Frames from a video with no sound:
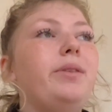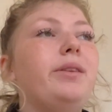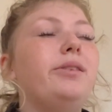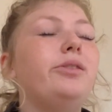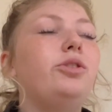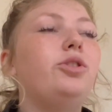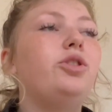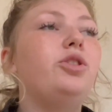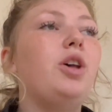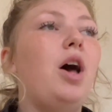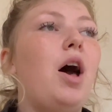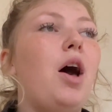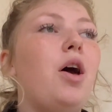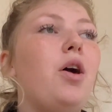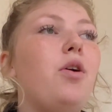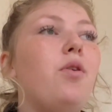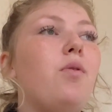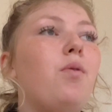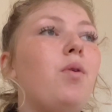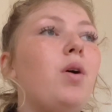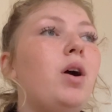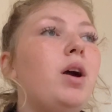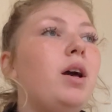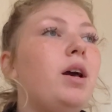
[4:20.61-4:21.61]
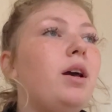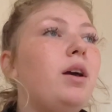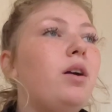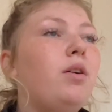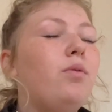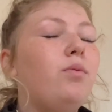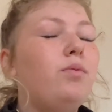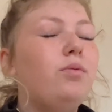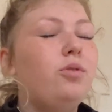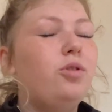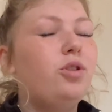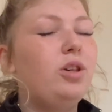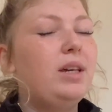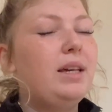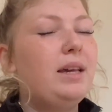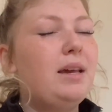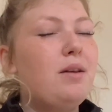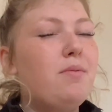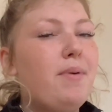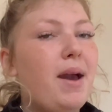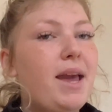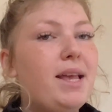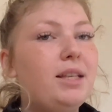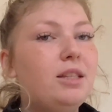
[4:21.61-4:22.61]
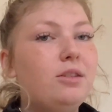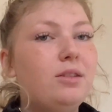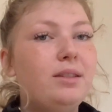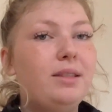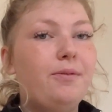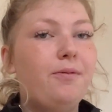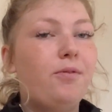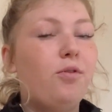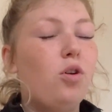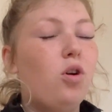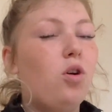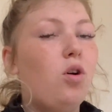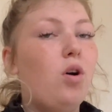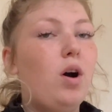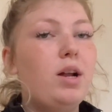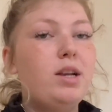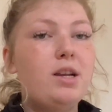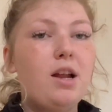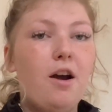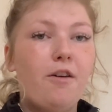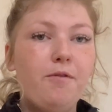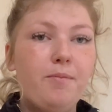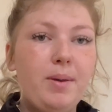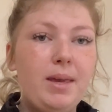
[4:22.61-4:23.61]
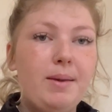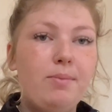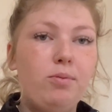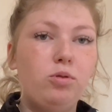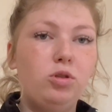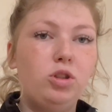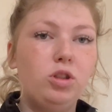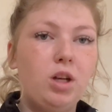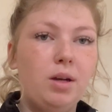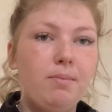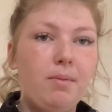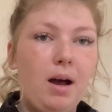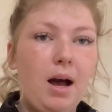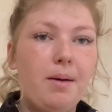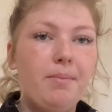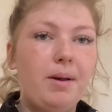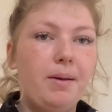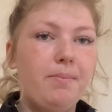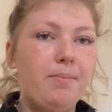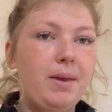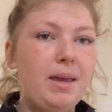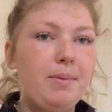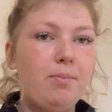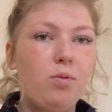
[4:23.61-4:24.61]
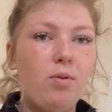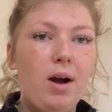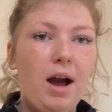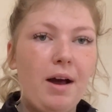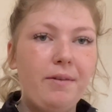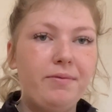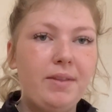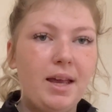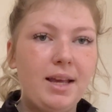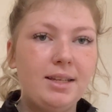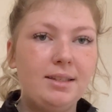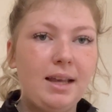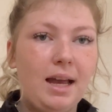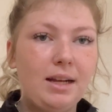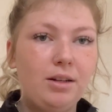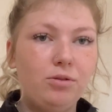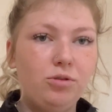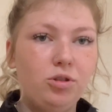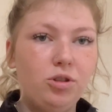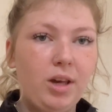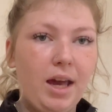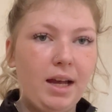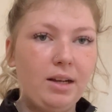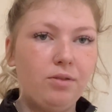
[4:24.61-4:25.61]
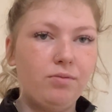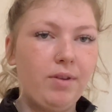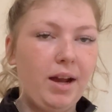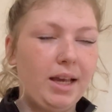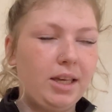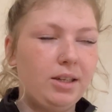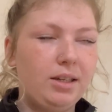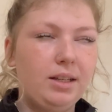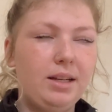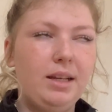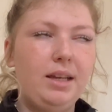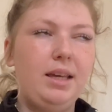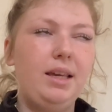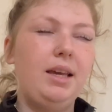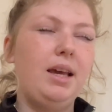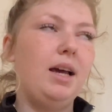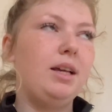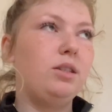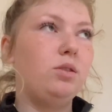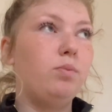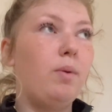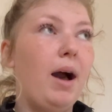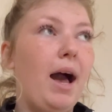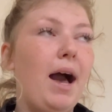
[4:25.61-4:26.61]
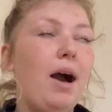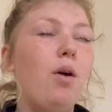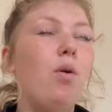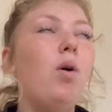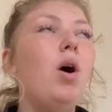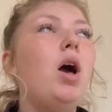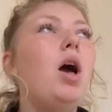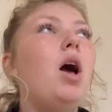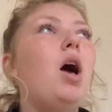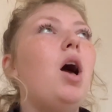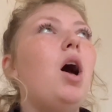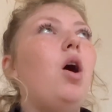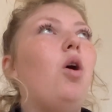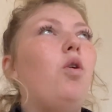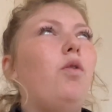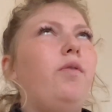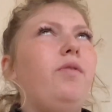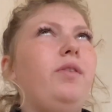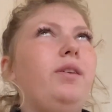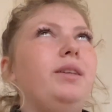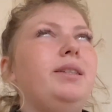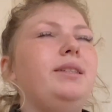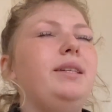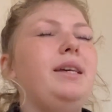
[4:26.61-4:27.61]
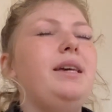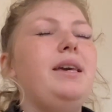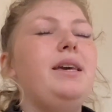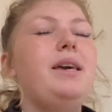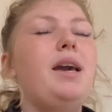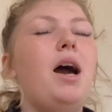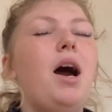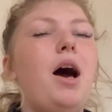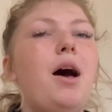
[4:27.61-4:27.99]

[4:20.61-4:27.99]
So she waits for enough people to come up, and people have their saddles checked regularly as well, obviously.